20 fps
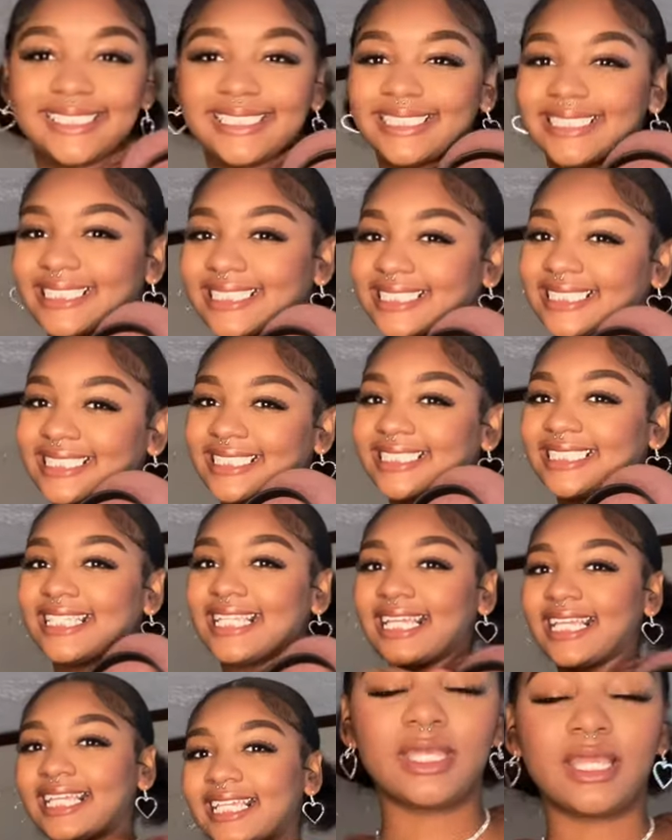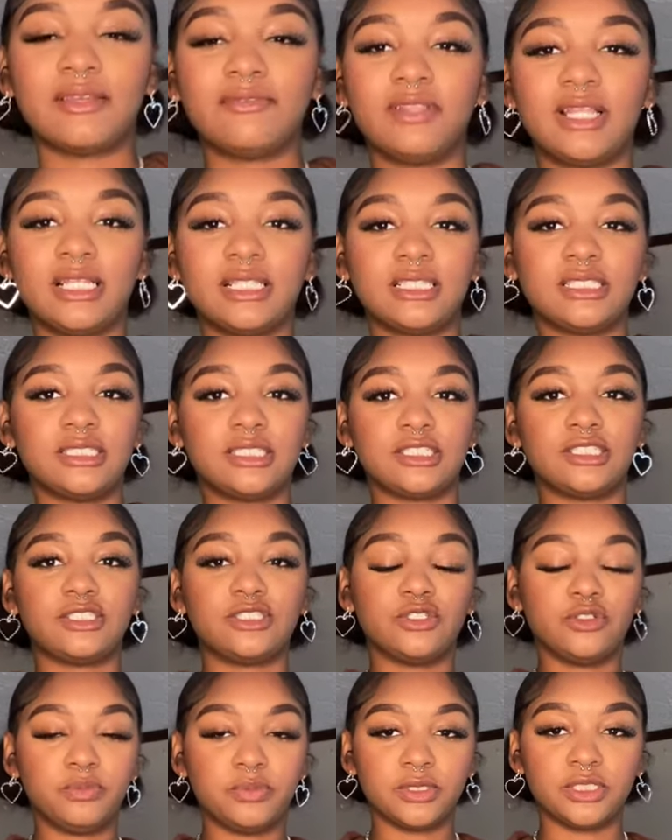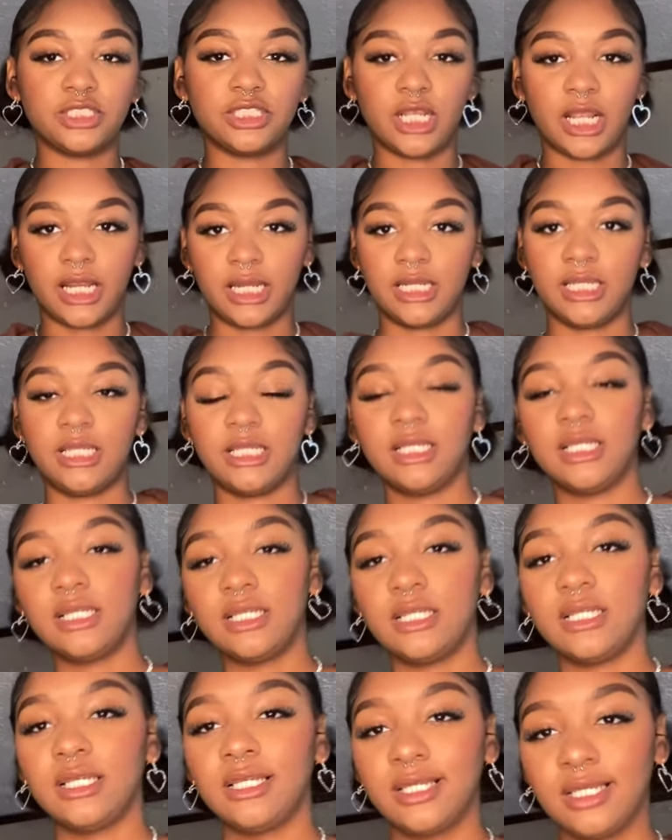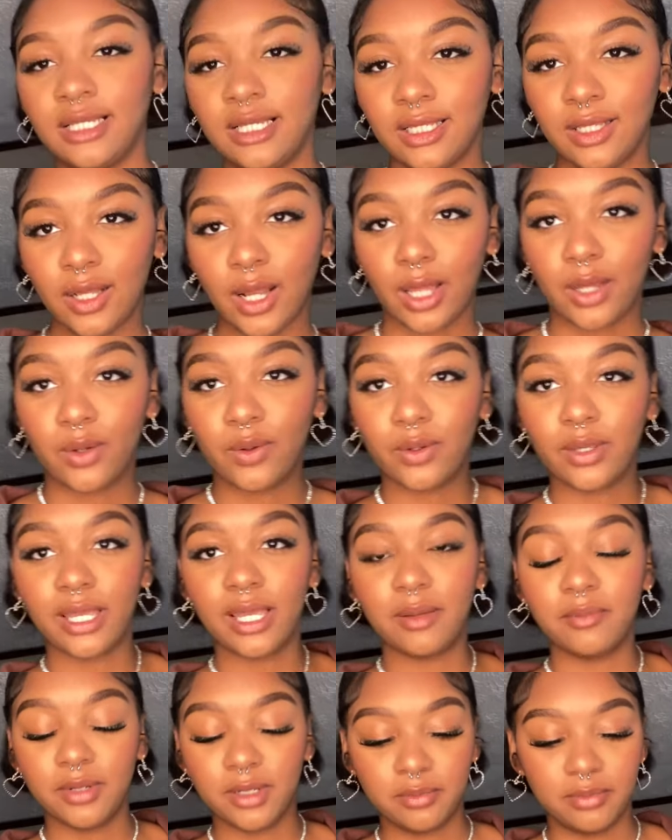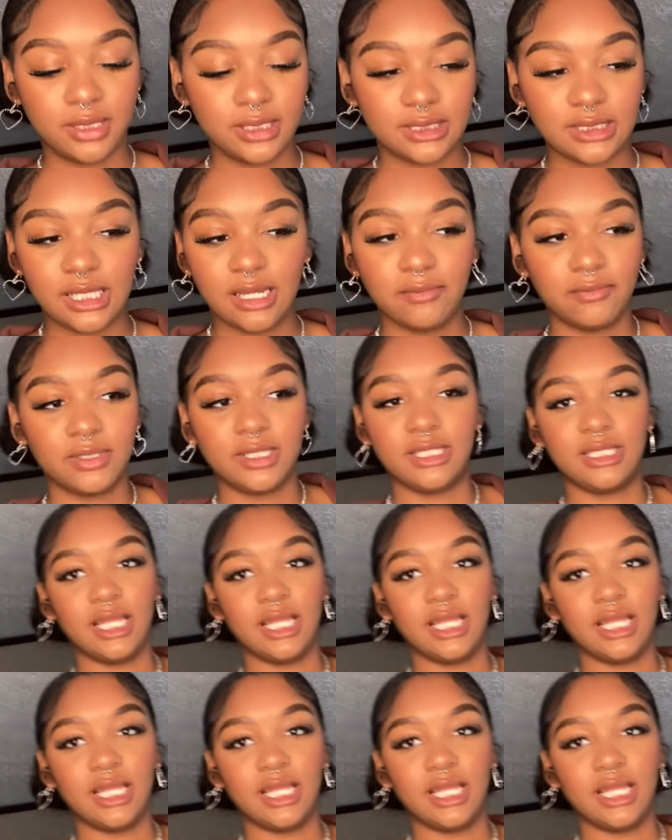I feel like this looks super shiny, like on camera, but it's not really